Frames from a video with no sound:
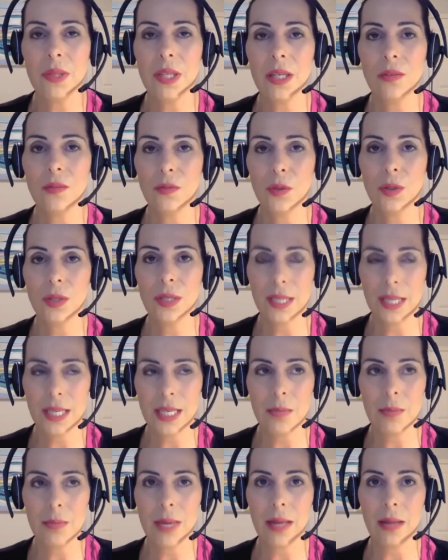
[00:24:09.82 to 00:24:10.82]
for an
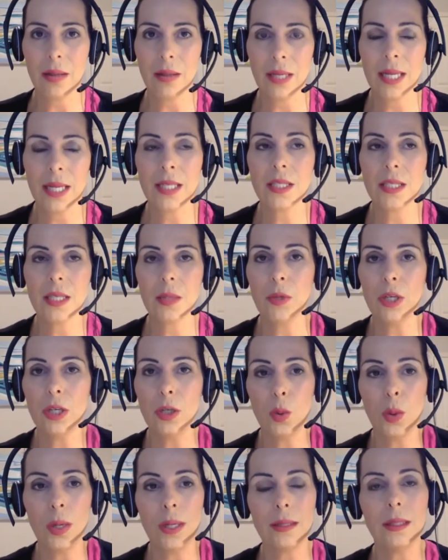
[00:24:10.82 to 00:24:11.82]
email. Can someone
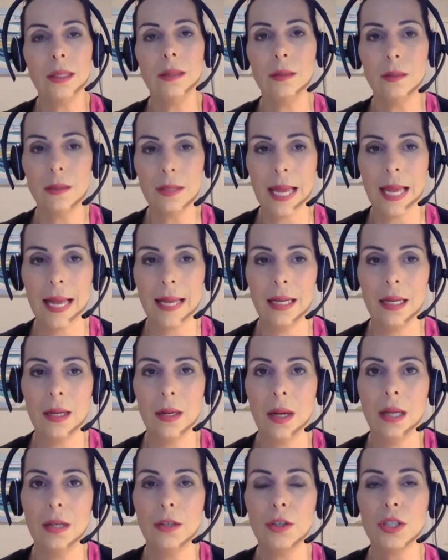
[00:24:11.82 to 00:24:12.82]
quickly look at it,
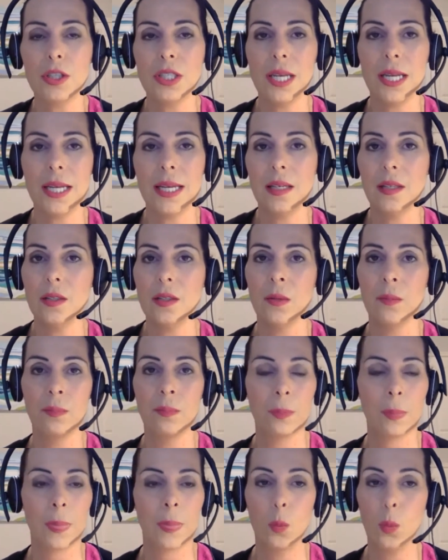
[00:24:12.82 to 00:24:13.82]
understand
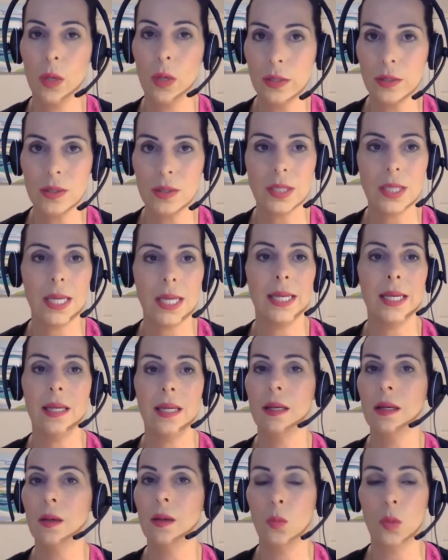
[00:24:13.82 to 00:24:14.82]
what you're
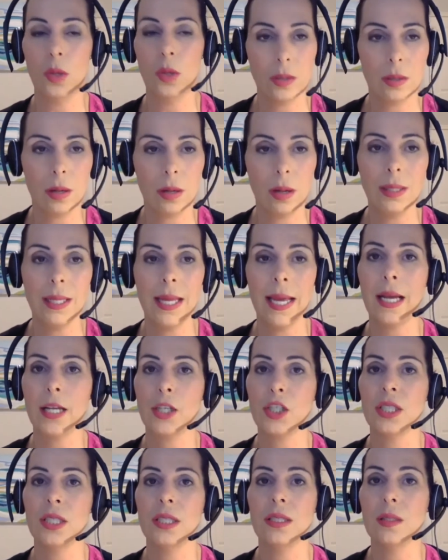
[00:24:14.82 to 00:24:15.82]
saying, what the call to
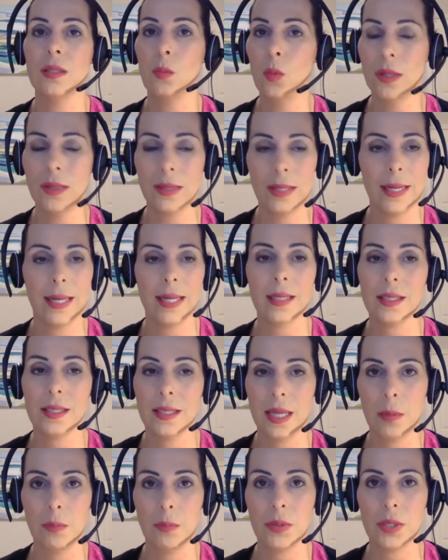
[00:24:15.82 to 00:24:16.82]
action is, and what the next
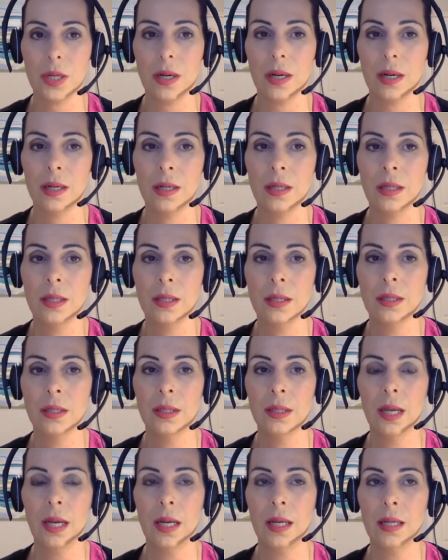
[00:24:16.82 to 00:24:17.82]
steps are?
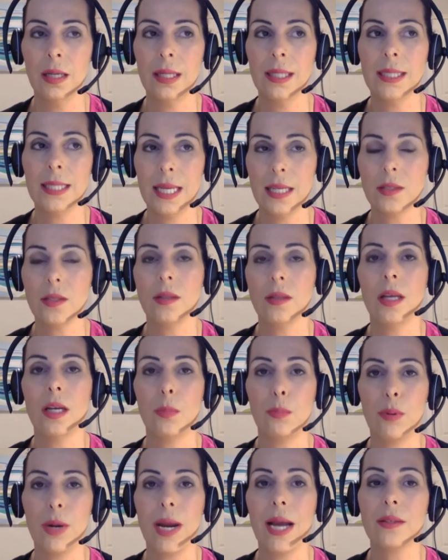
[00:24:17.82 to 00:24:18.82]
It takes a lot of
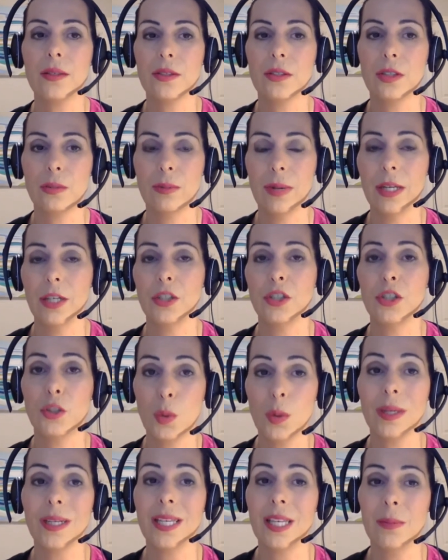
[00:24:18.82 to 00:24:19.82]
practice to write a
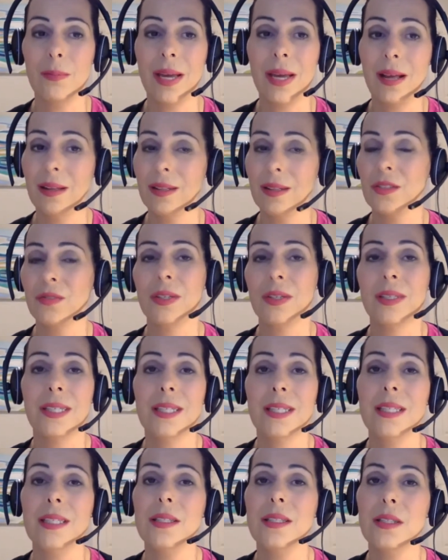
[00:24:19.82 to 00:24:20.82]
short email. It's very
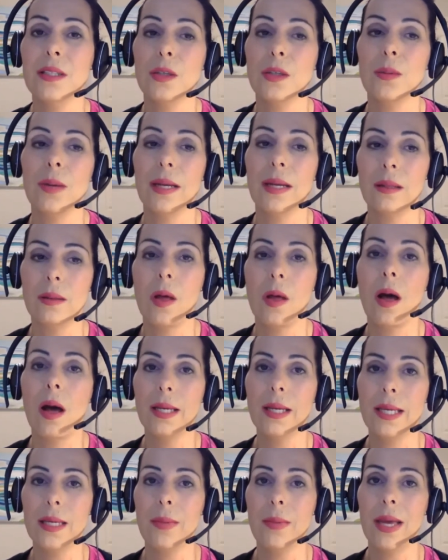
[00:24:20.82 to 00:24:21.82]
easy to write a long
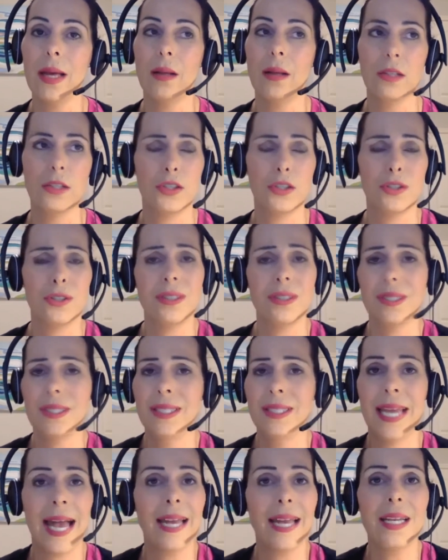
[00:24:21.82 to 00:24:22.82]
email because you're just
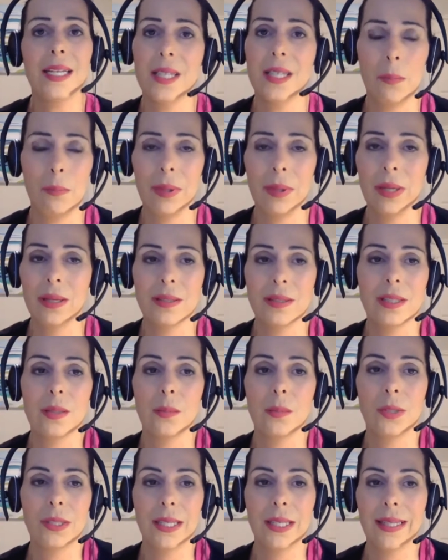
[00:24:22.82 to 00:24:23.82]
data dumping on
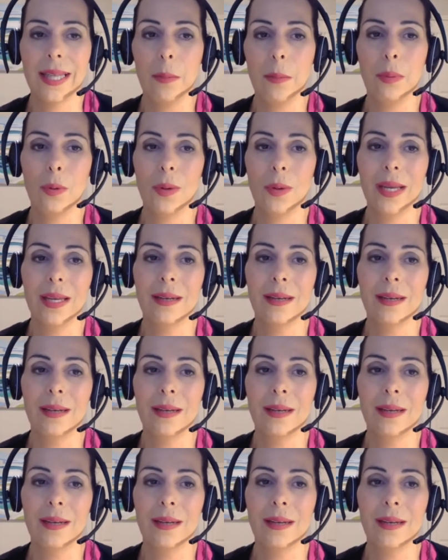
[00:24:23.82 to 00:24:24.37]
someone at that point.